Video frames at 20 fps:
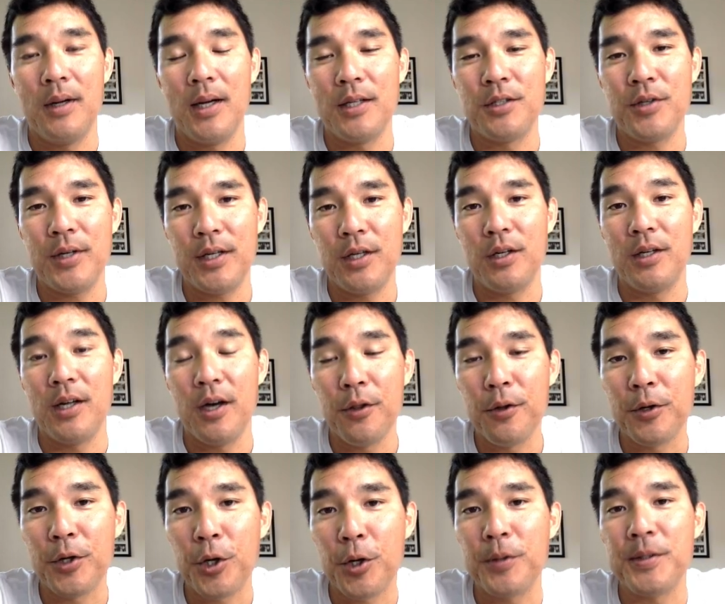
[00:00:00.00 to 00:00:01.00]
I tried it on
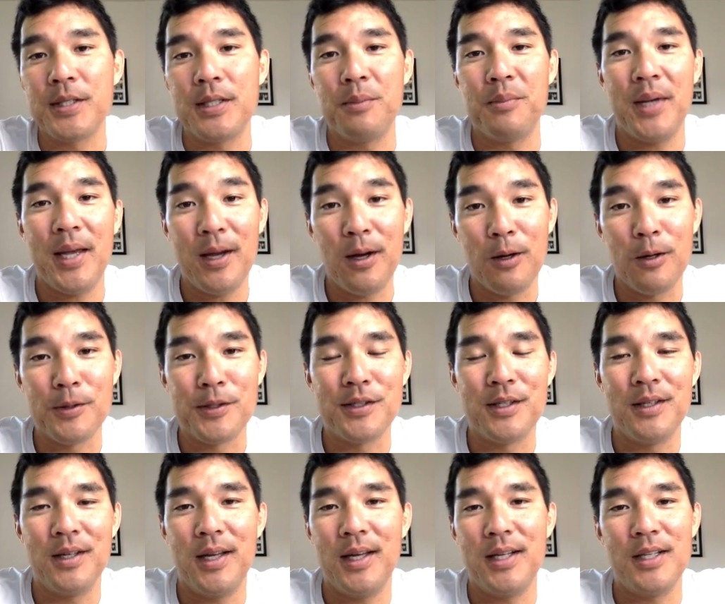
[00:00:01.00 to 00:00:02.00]
other currency
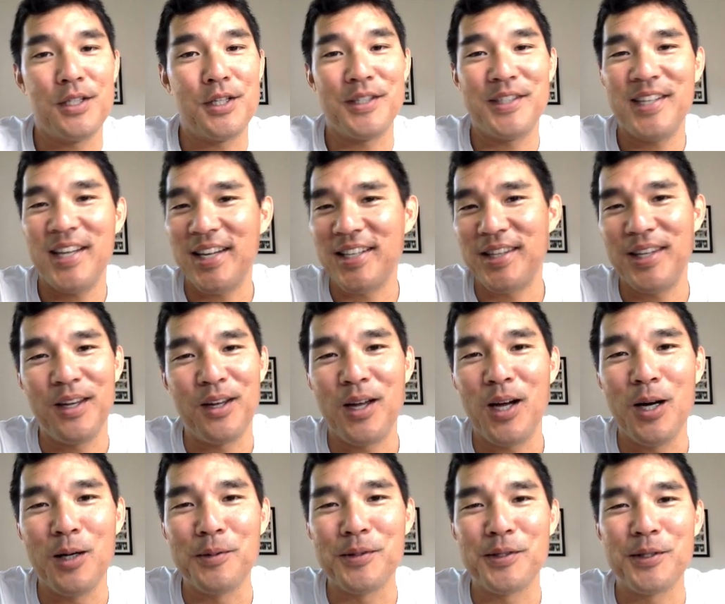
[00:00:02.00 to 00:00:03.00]
pairs and it just tanked the
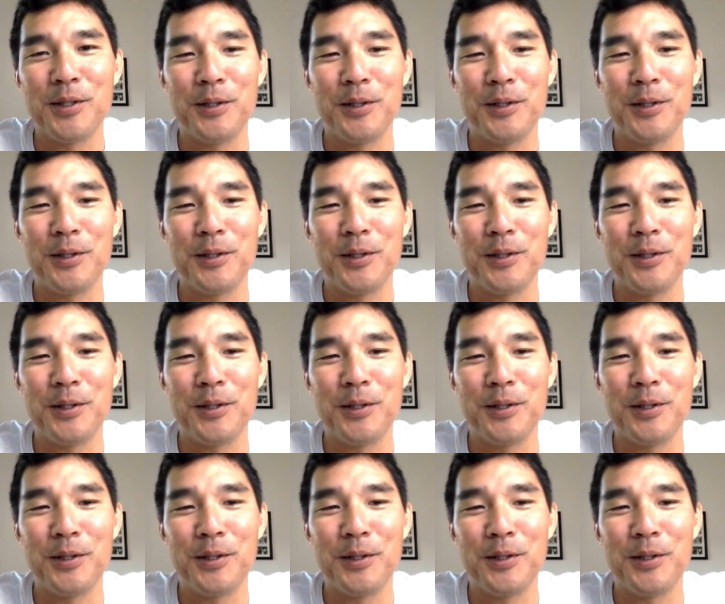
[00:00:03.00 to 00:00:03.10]
account.